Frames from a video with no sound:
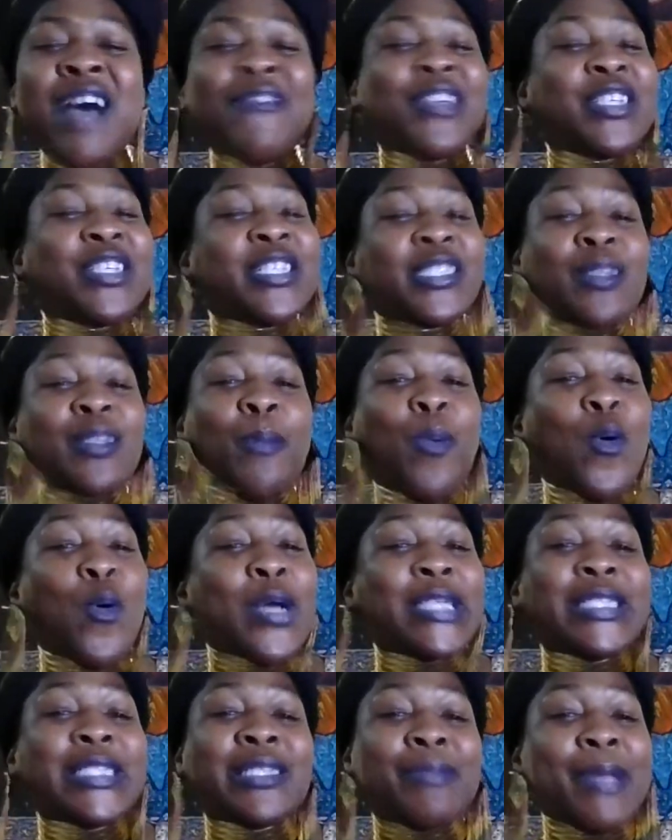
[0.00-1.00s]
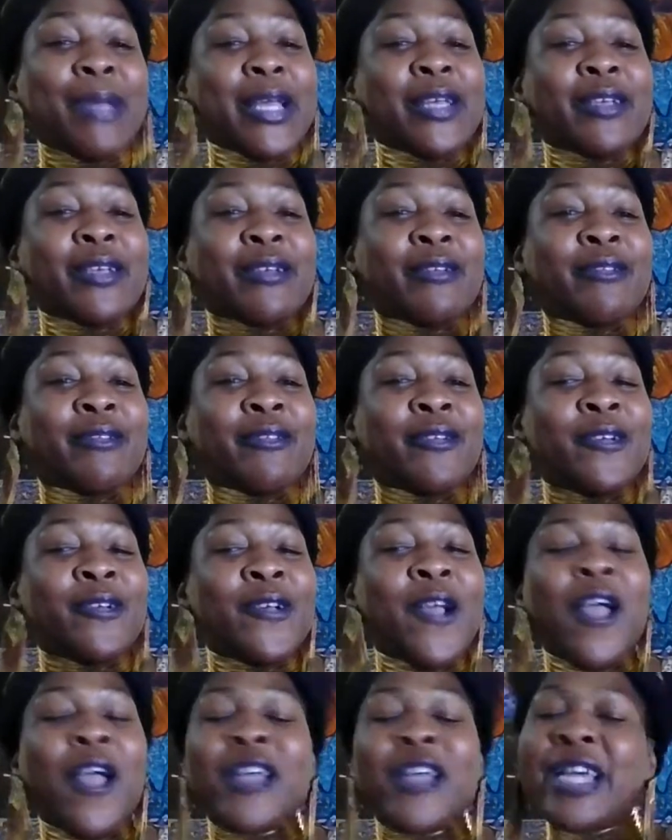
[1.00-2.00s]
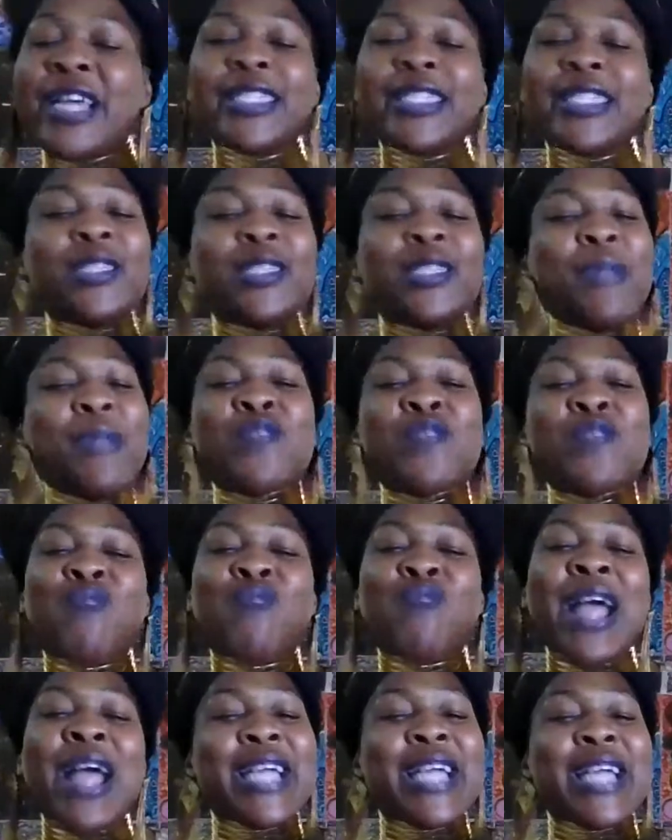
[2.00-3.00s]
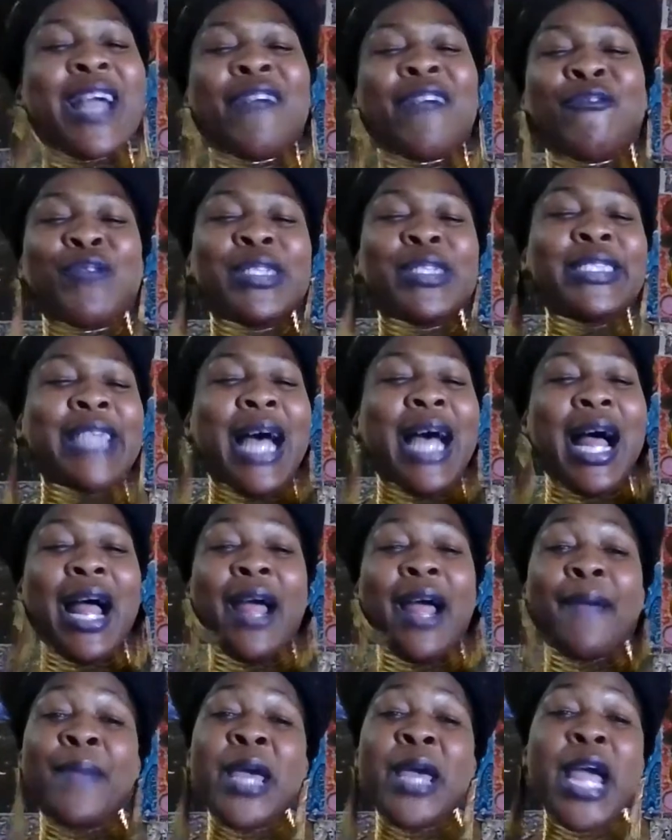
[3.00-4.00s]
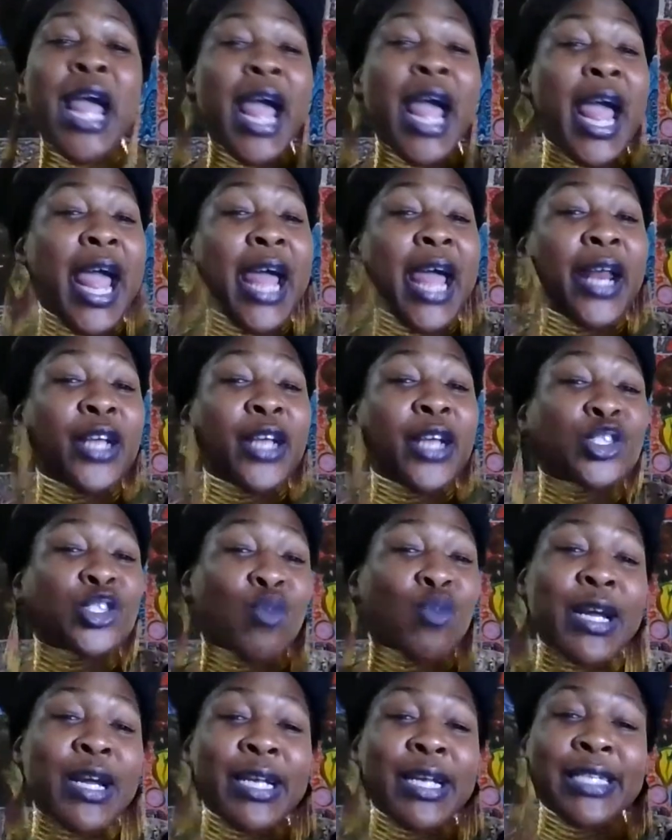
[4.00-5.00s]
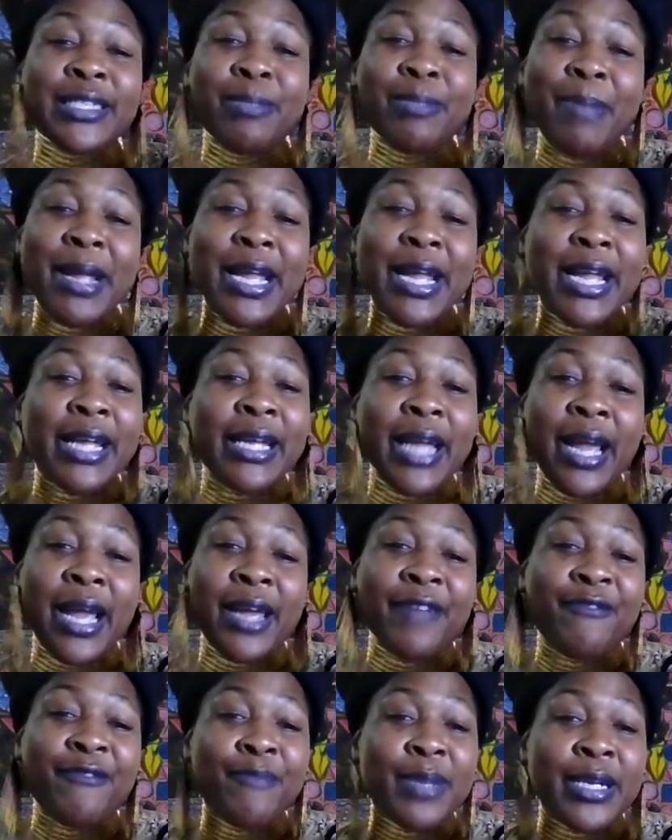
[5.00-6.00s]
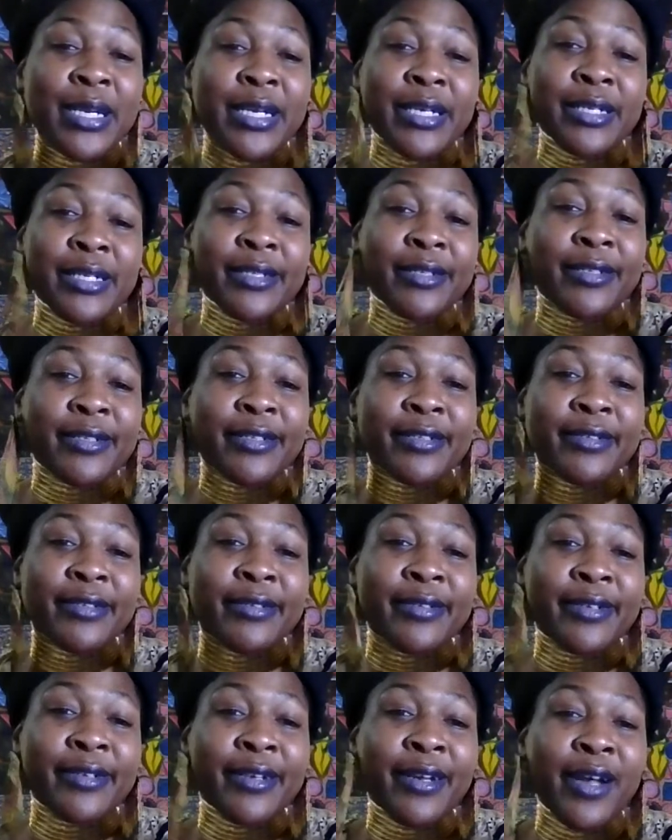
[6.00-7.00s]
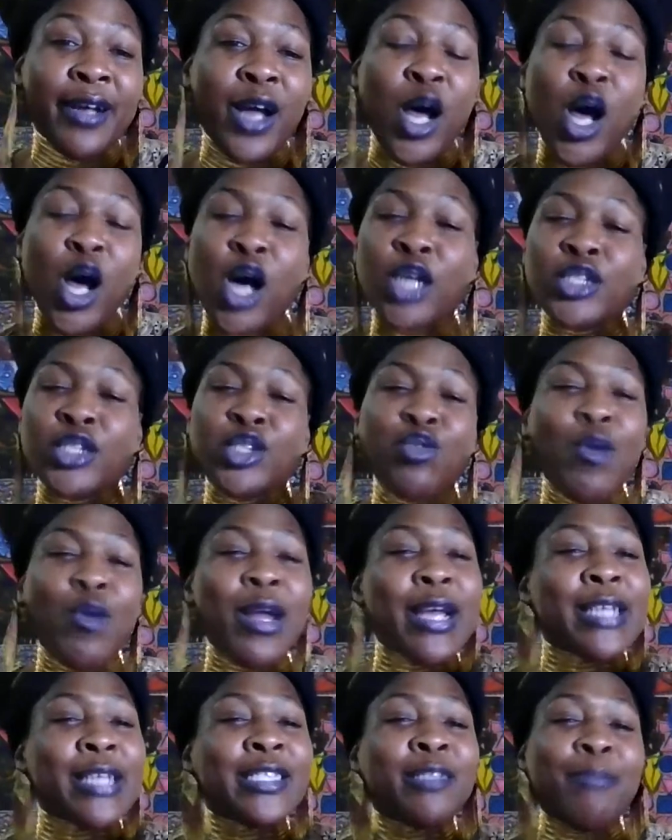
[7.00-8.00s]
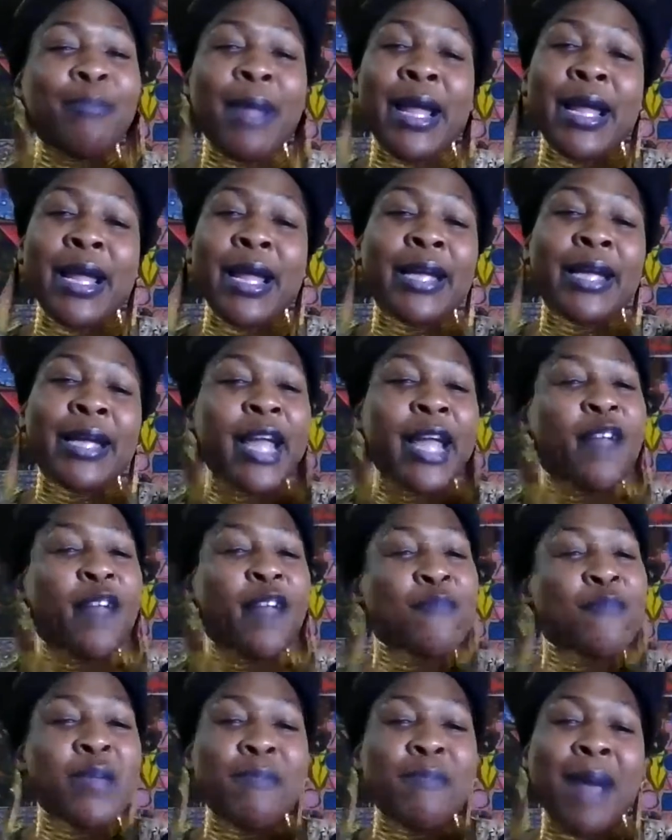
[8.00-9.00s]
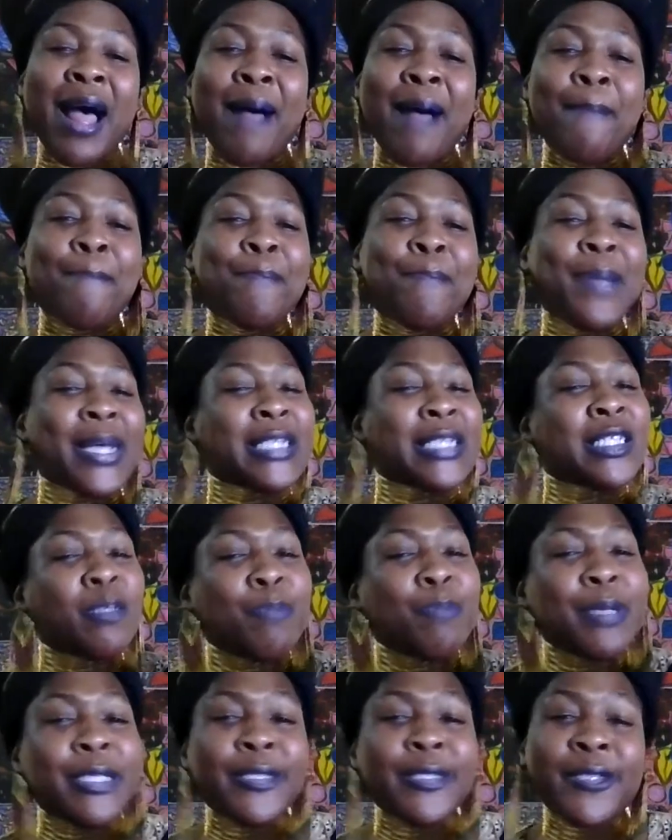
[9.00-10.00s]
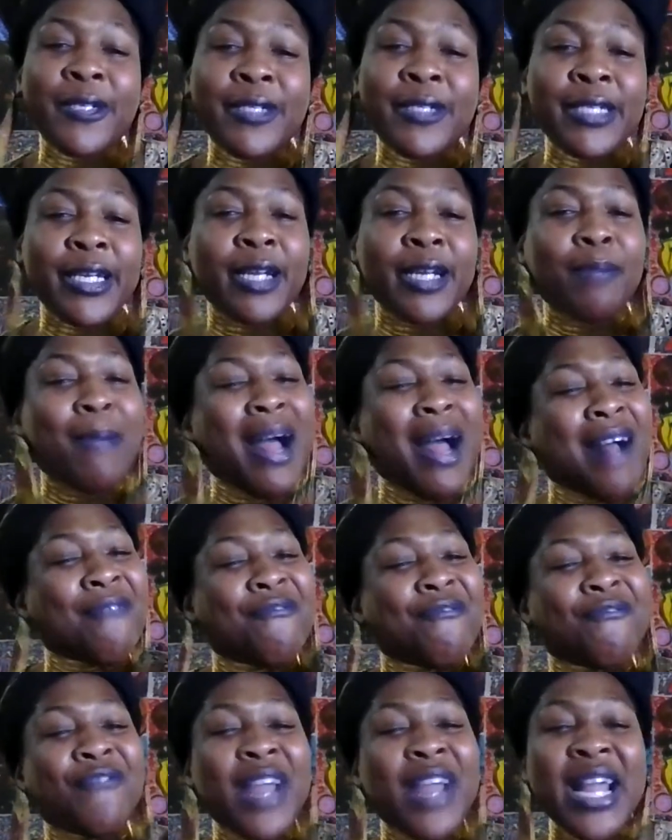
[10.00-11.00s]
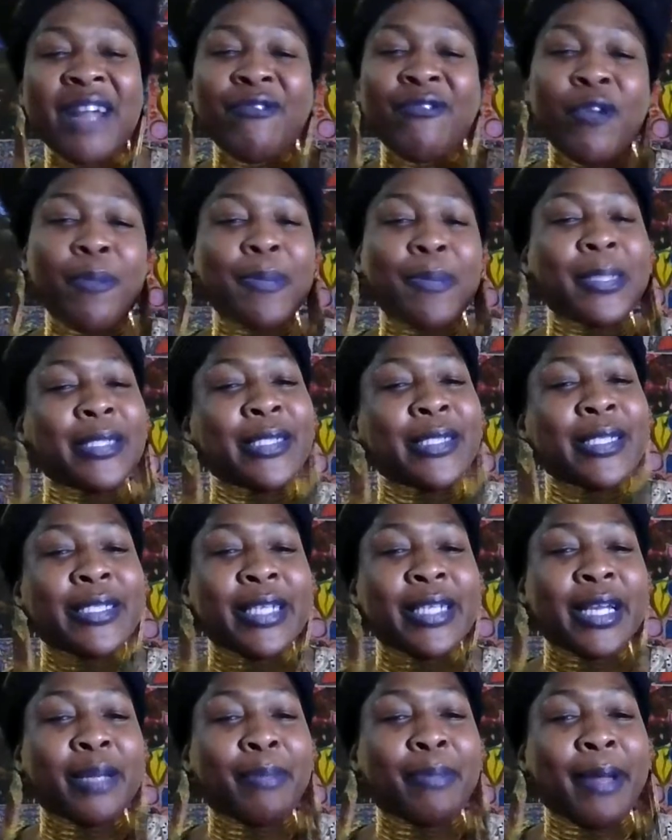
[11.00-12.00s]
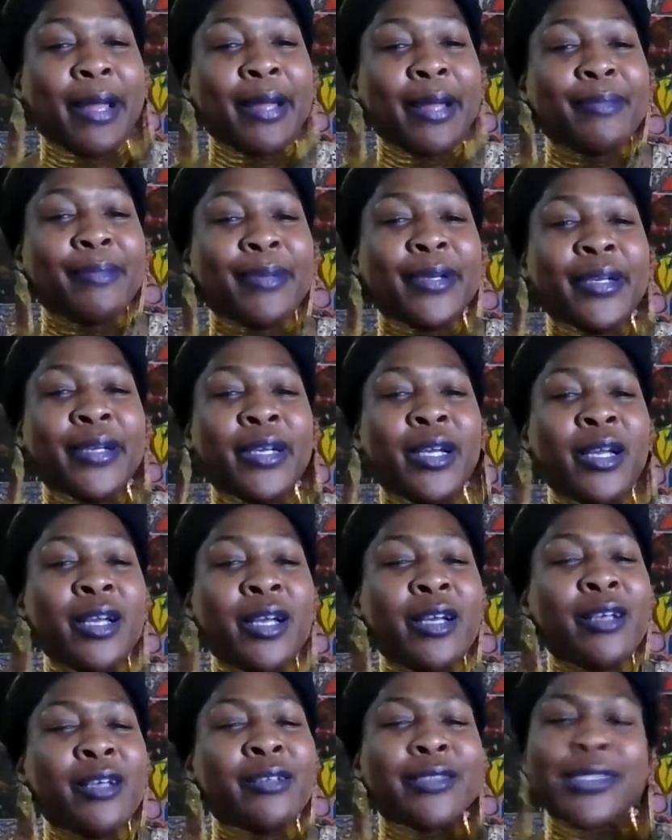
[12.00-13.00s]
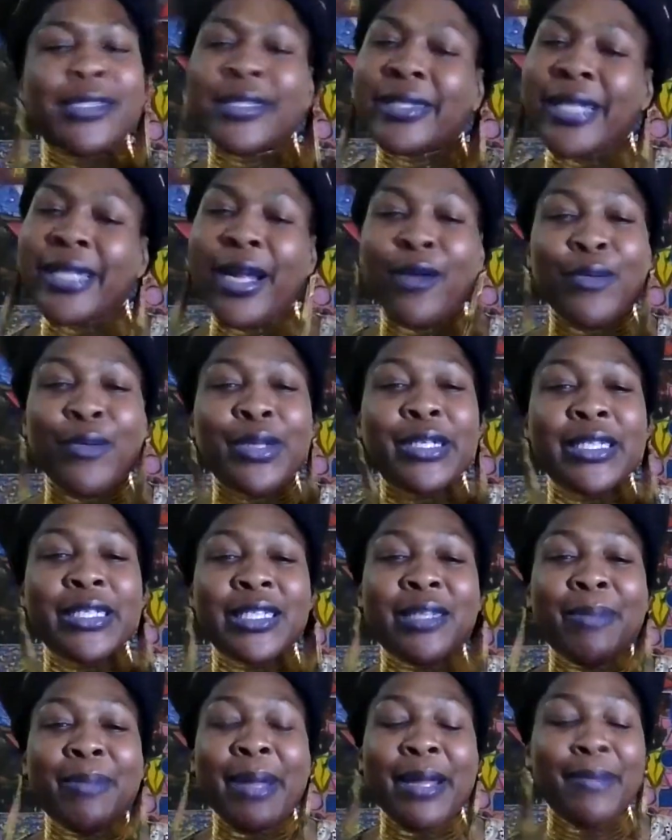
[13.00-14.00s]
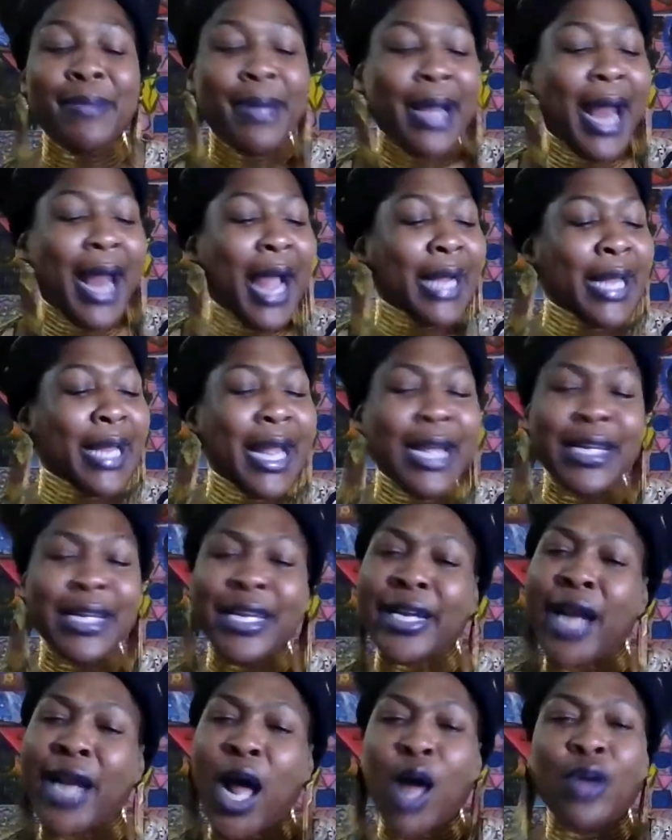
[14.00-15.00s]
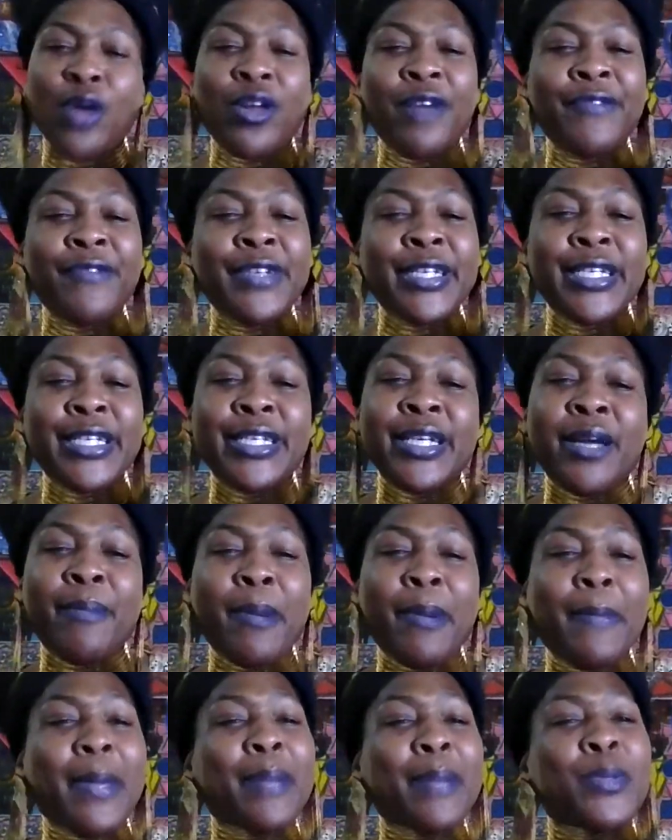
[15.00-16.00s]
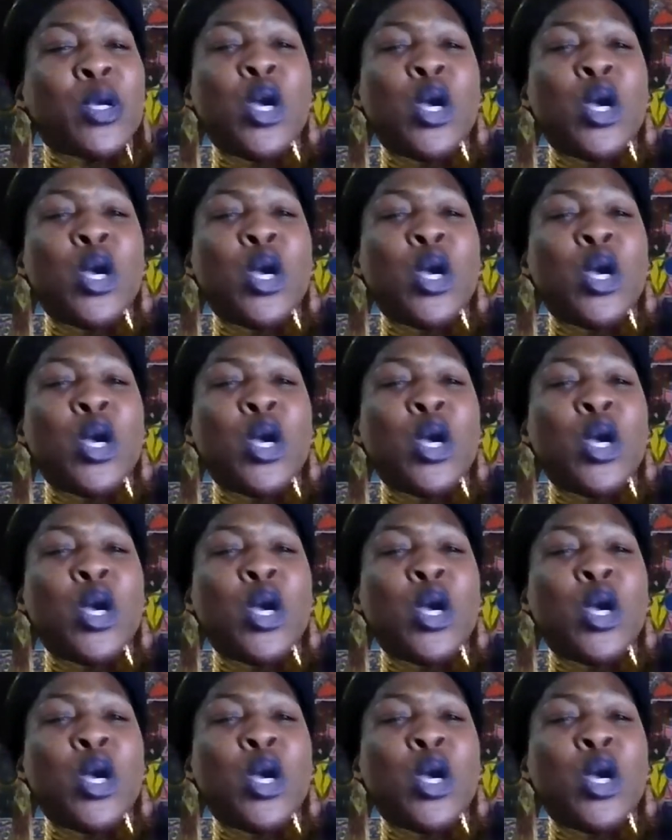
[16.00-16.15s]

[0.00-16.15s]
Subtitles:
disappoints me. Gets me right every time. And a trans man gave me this. A trans man gave me my best piece of dick, my favorite piece of dick, baby. Serious, baby. And I can't get all of it in there, but baby,